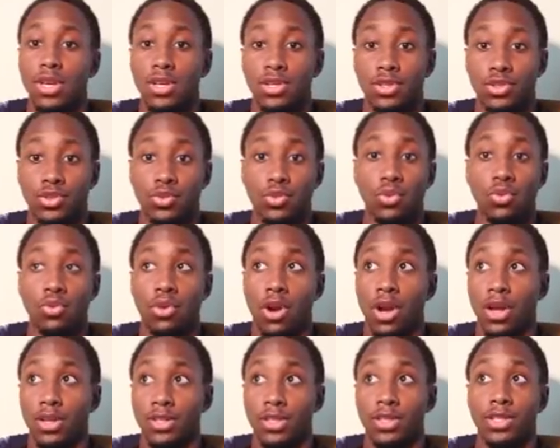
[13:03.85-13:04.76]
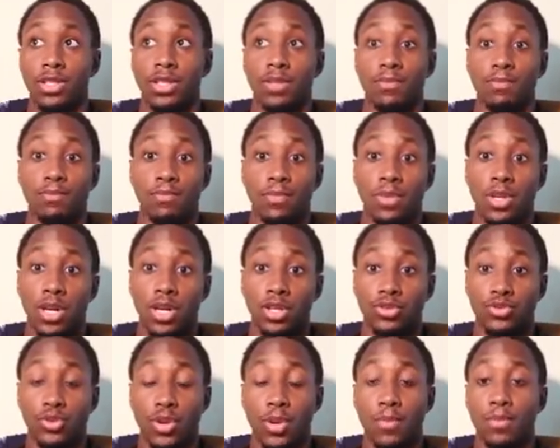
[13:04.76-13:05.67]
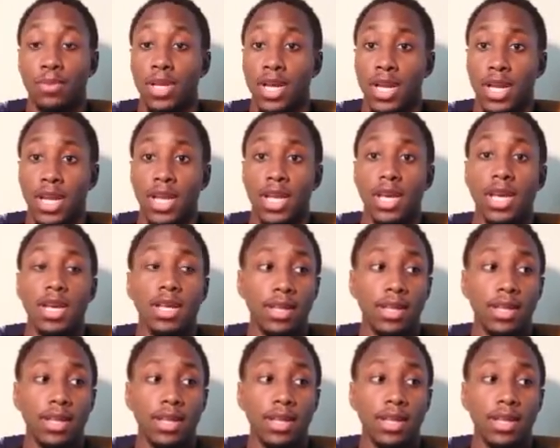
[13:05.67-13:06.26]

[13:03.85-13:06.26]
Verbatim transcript: school across the country and planet.